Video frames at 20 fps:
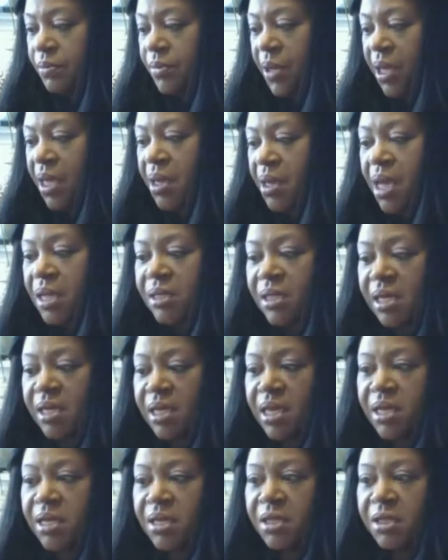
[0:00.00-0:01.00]
Because I
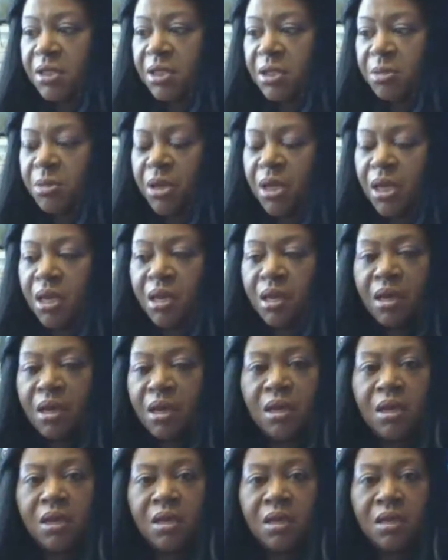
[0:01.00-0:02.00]
needed it to be,
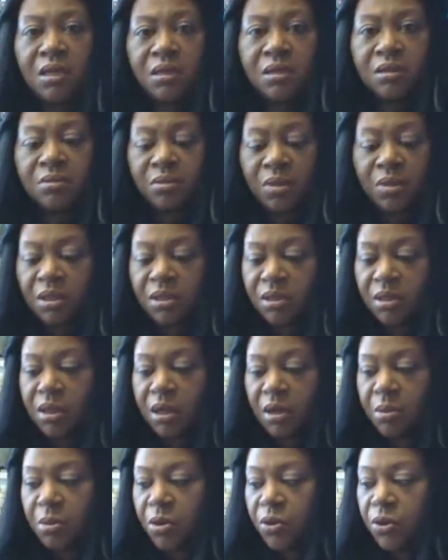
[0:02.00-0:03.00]

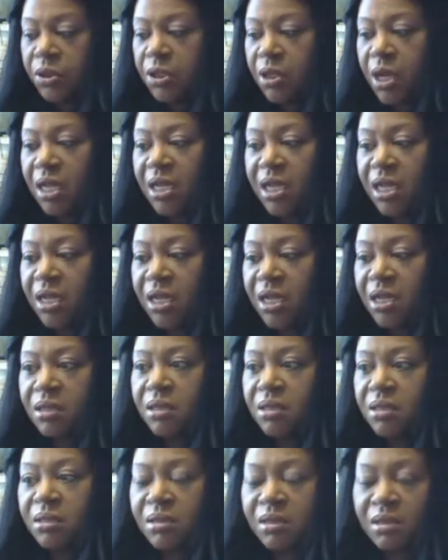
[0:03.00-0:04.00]
moisture. I needed
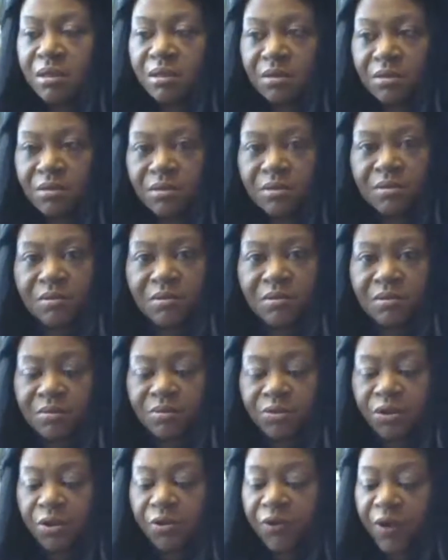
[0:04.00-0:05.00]
the
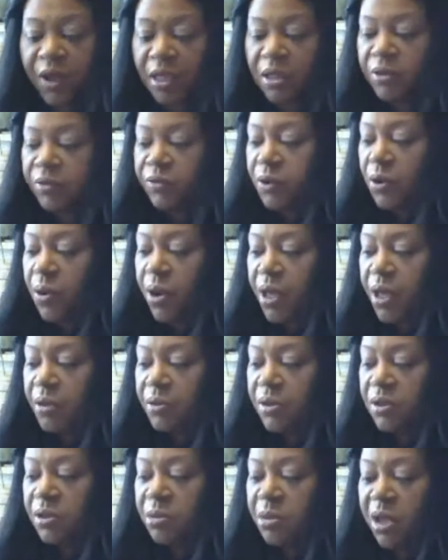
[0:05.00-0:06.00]
profile of the
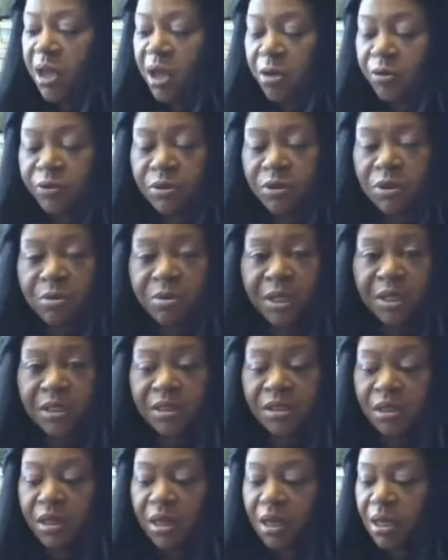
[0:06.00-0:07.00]
oils to be helpful to my
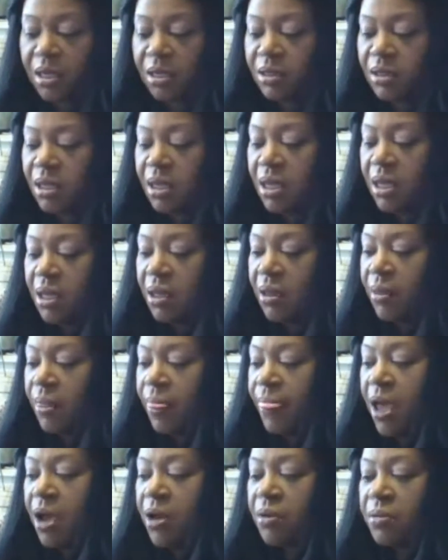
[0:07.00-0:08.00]
skin.
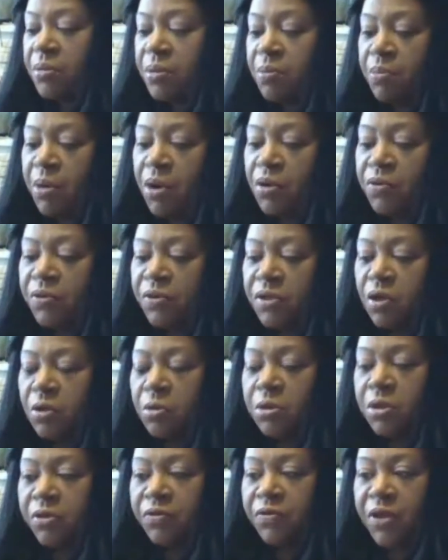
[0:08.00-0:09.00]
Now, both
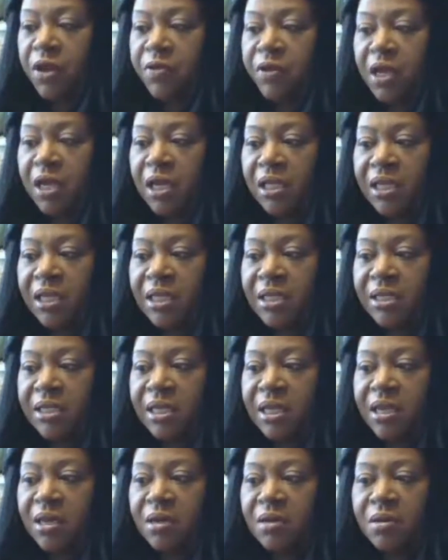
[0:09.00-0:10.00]
soaps are very
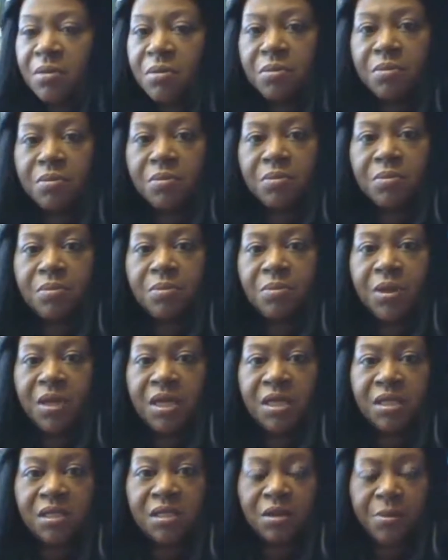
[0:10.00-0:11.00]
cleansing
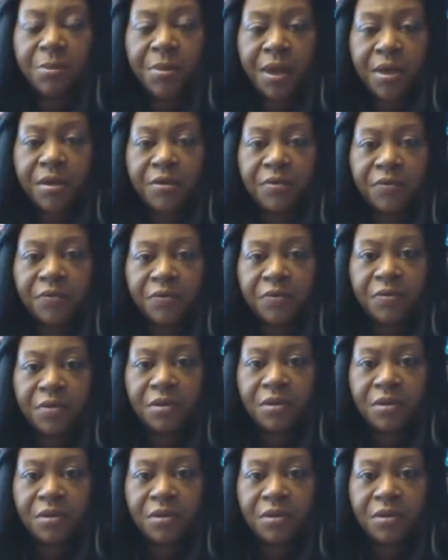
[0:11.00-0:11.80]
because of the amount of